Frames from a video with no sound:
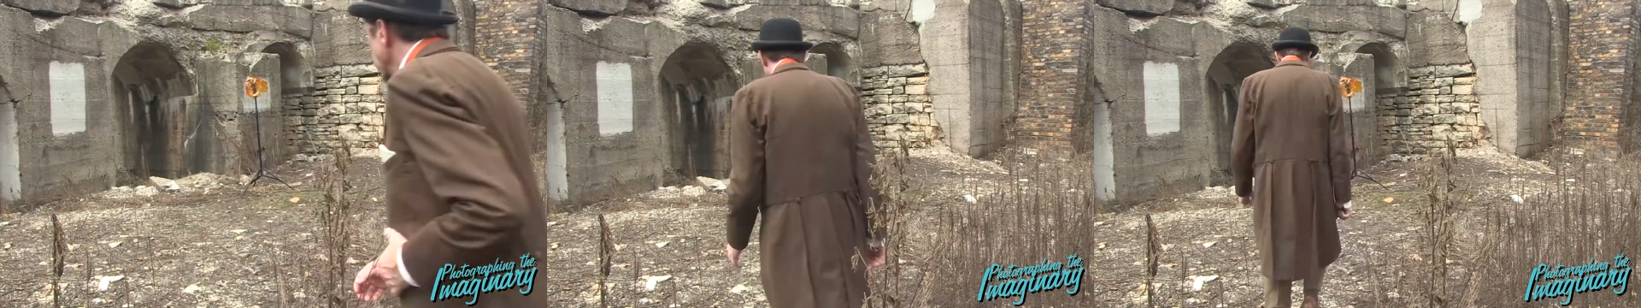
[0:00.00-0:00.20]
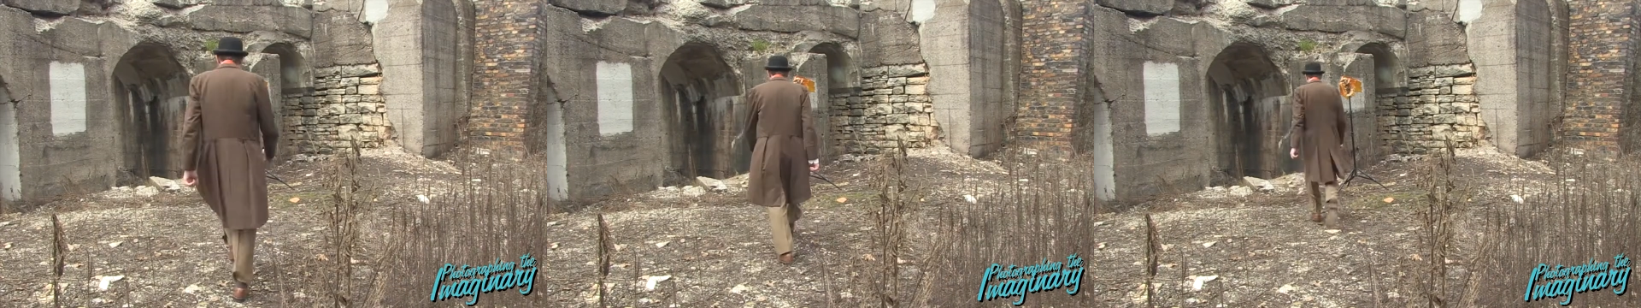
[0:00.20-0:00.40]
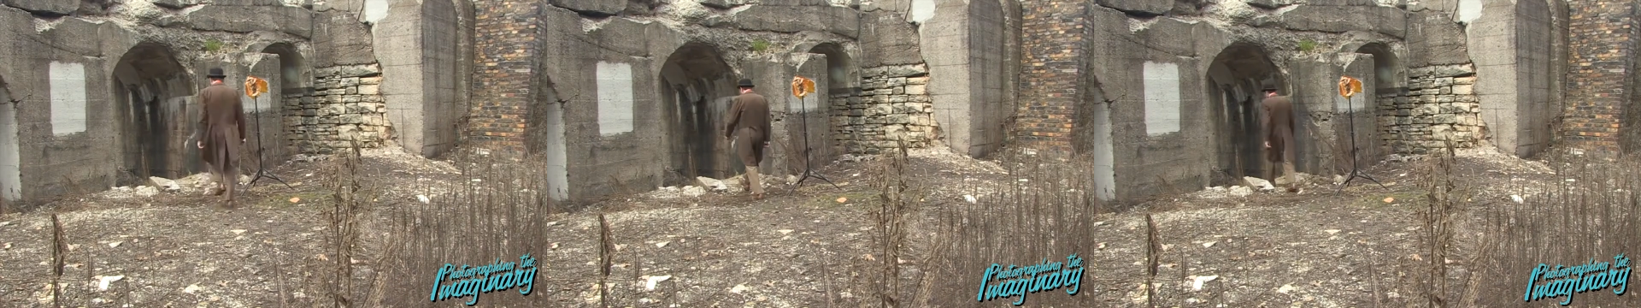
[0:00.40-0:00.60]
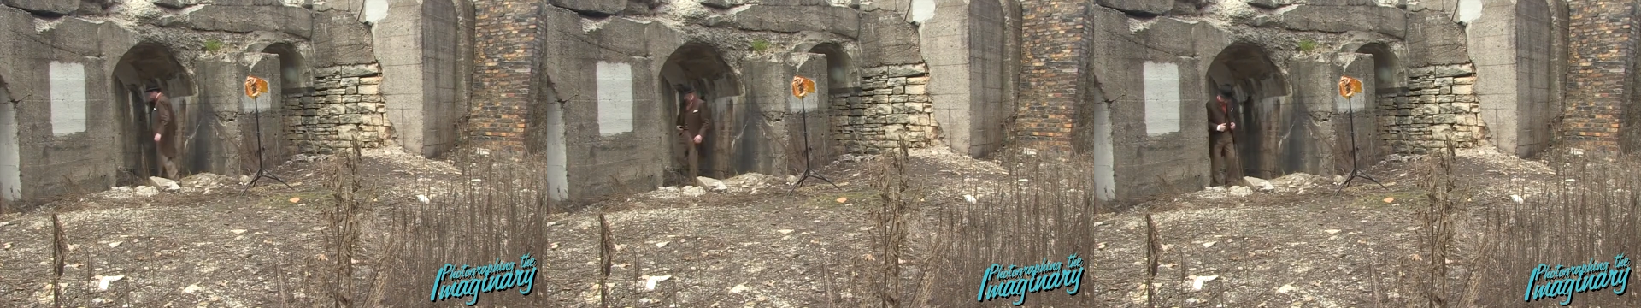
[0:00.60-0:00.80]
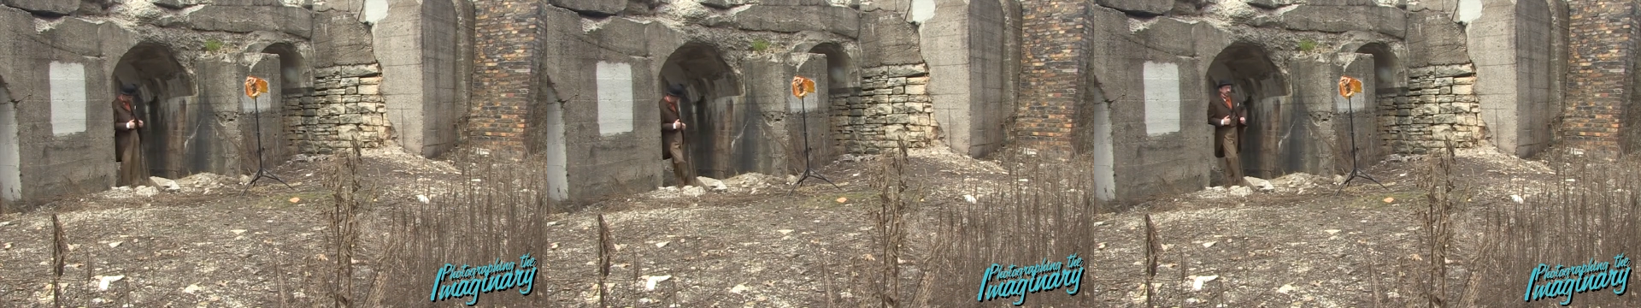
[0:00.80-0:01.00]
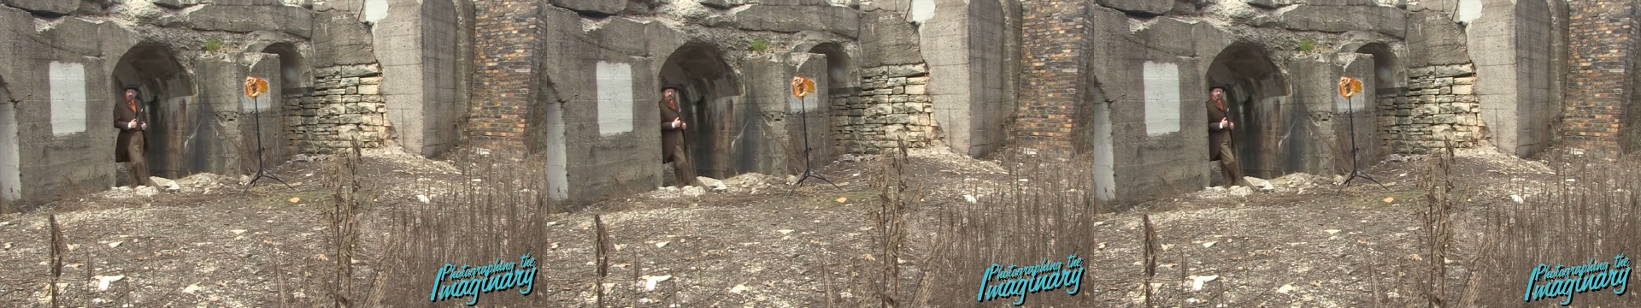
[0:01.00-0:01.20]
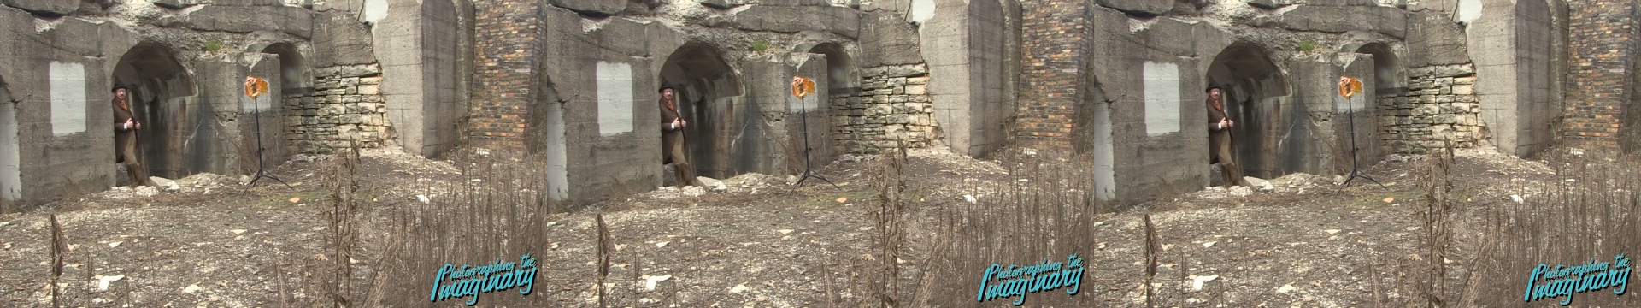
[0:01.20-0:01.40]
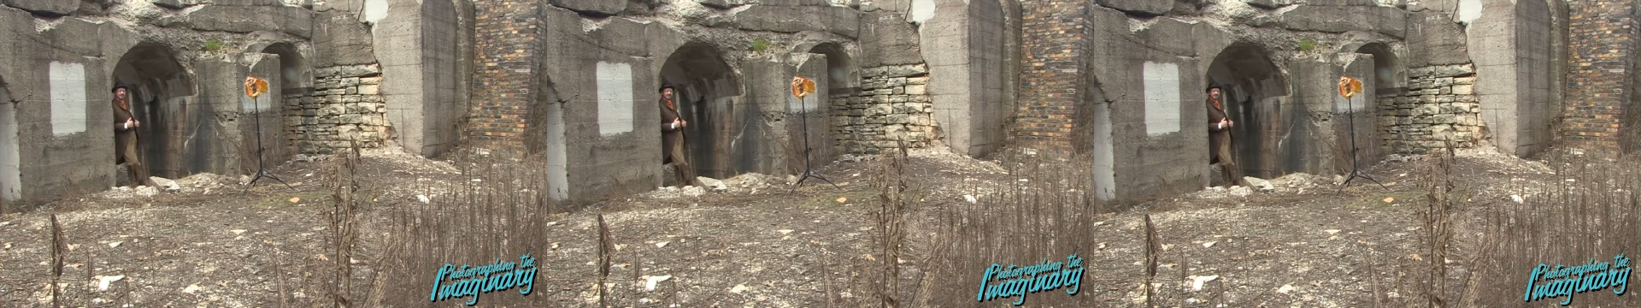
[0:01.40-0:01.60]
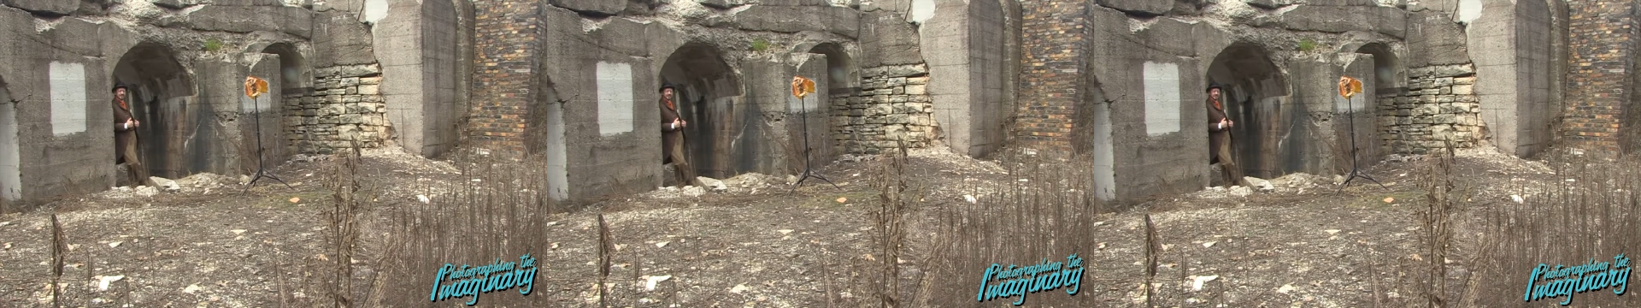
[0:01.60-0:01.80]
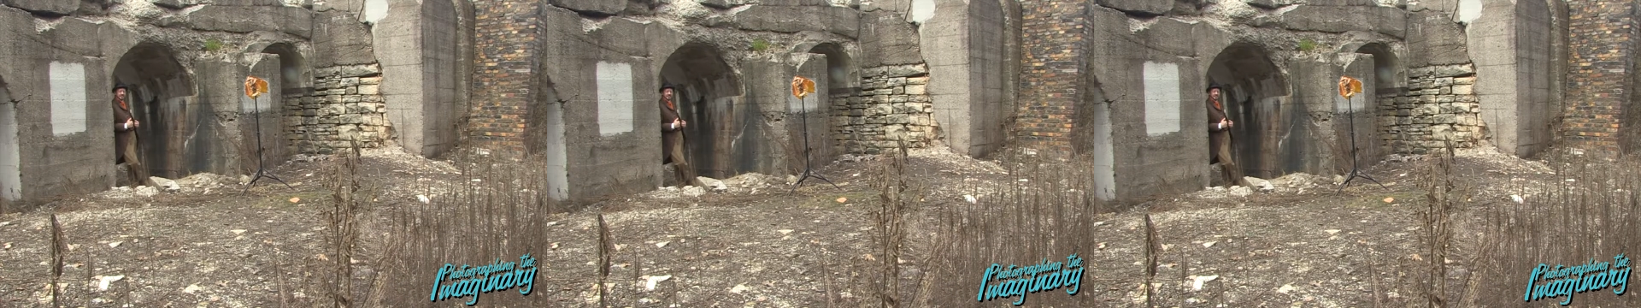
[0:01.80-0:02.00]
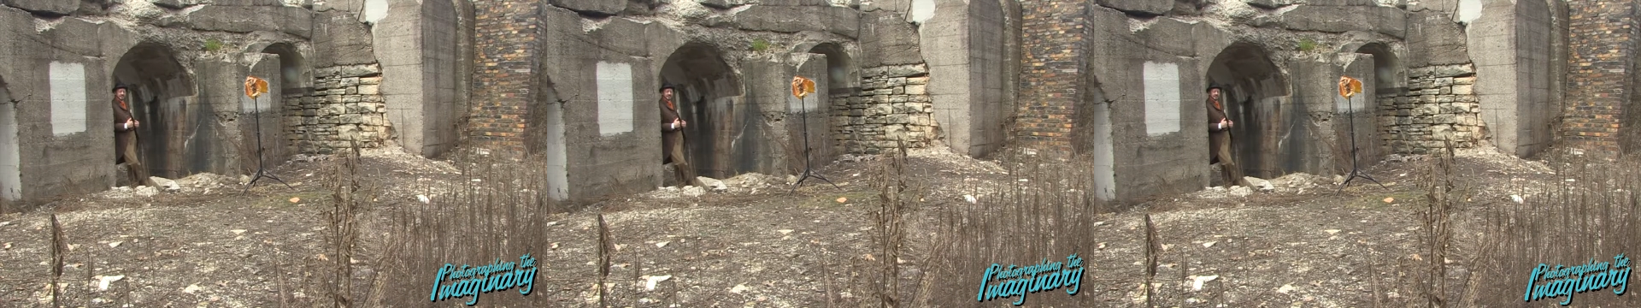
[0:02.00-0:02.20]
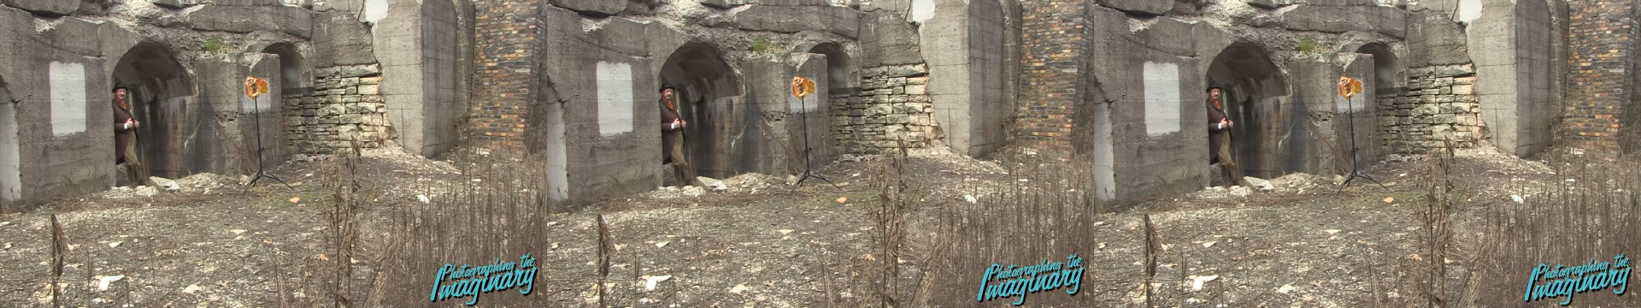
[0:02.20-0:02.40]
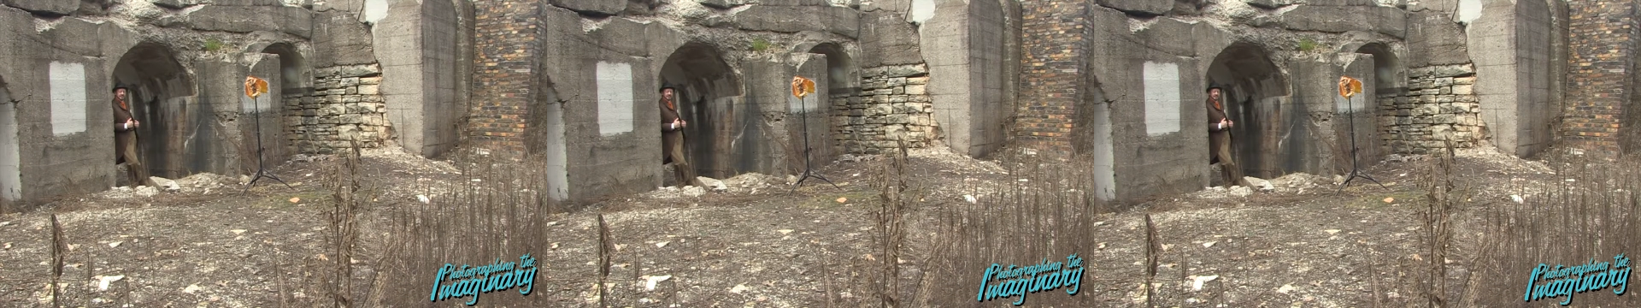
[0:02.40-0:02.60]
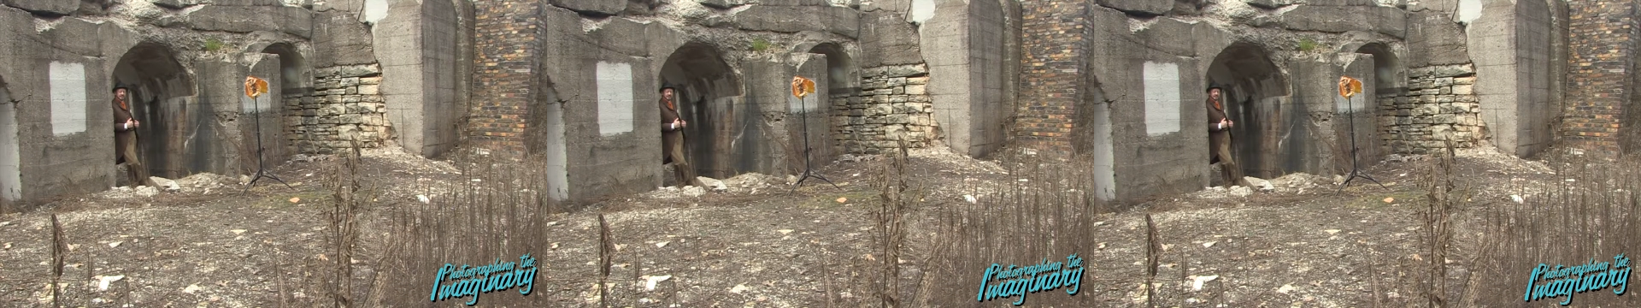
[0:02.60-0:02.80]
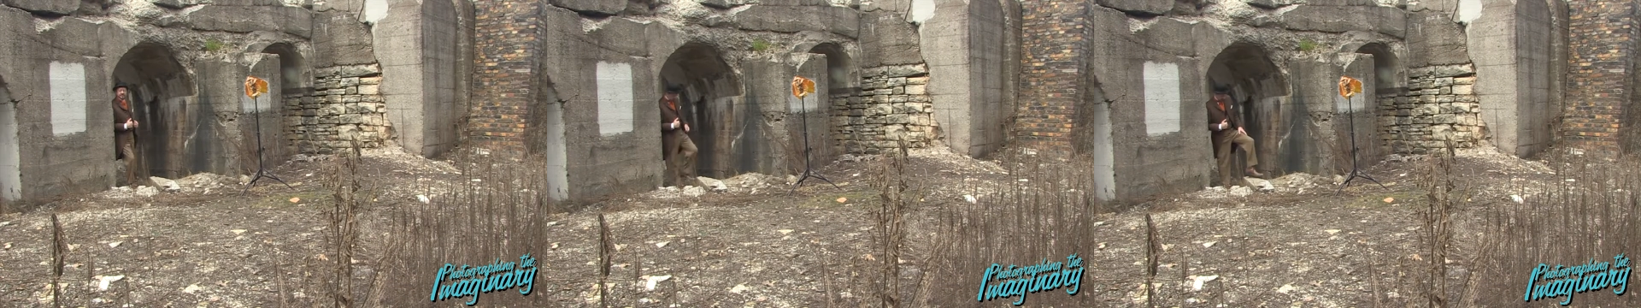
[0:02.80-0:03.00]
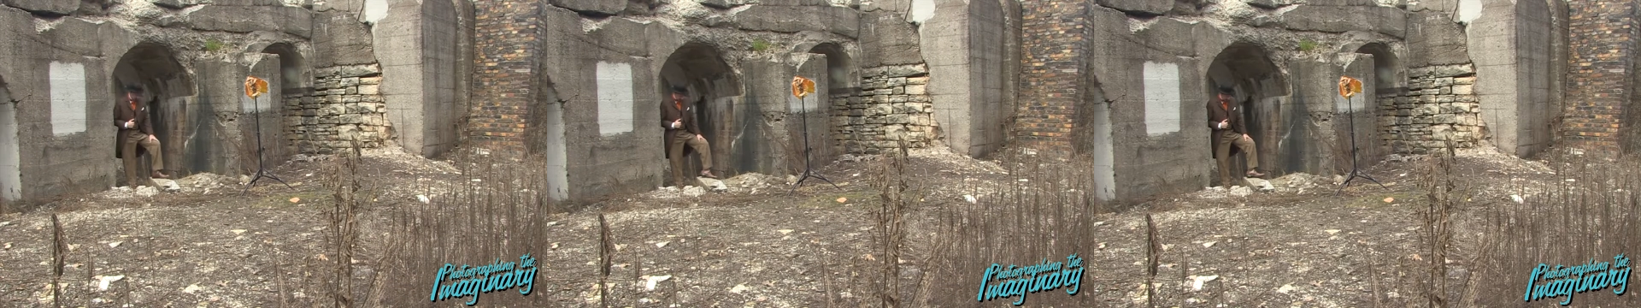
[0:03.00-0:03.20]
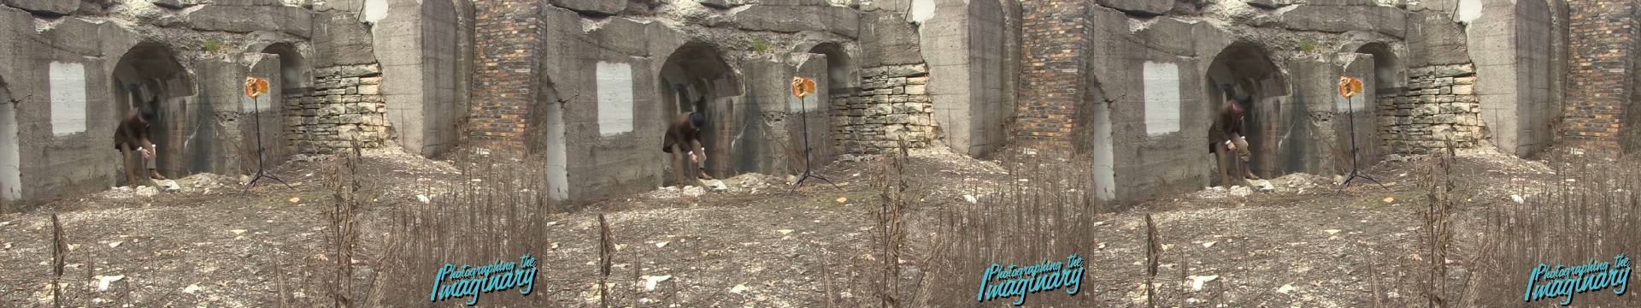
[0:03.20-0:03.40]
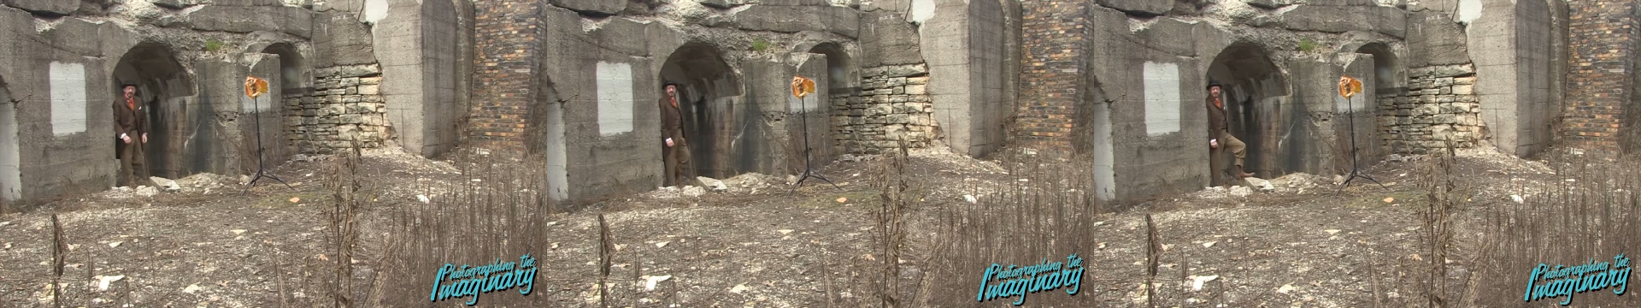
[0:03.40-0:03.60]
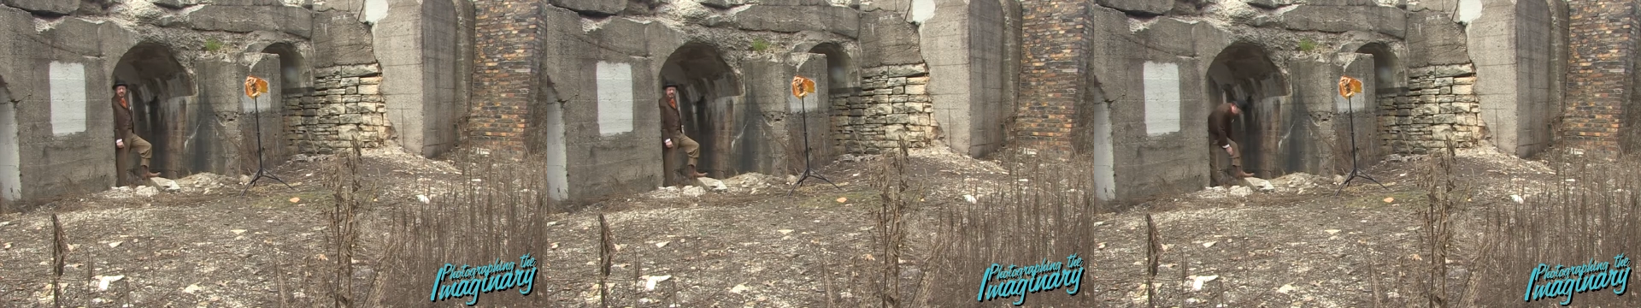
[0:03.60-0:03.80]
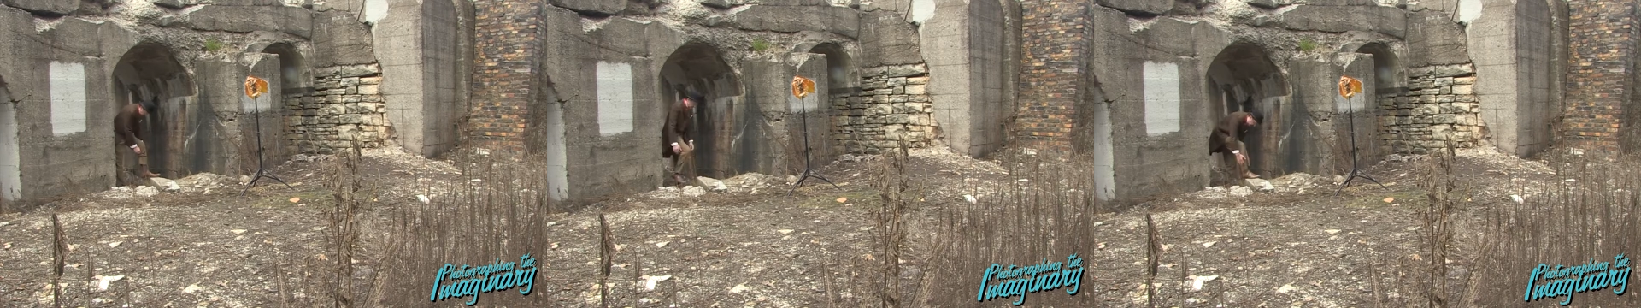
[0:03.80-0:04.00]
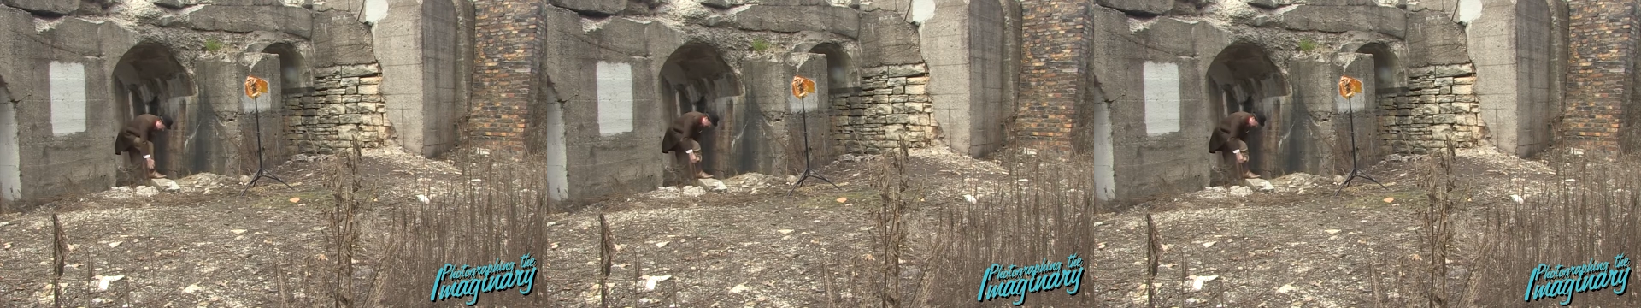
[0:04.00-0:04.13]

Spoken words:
(no speaker visible)